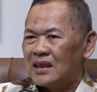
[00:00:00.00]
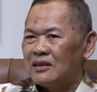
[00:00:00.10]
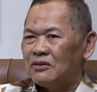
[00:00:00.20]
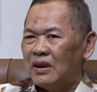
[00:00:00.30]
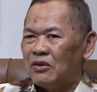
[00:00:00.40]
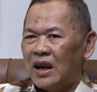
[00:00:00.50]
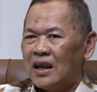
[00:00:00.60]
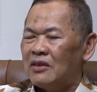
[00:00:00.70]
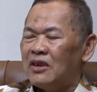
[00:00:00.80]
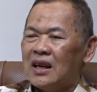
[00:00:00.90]

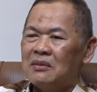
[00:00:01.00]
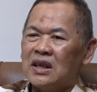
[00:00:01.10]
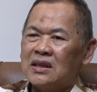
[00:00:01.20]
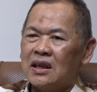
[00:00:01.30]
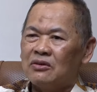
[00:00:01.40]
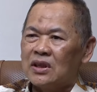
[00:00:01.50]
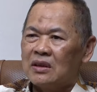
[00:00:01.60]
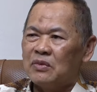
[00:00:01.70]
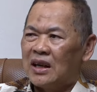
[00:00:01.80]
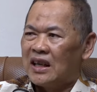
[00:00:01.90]
It's very much affordable.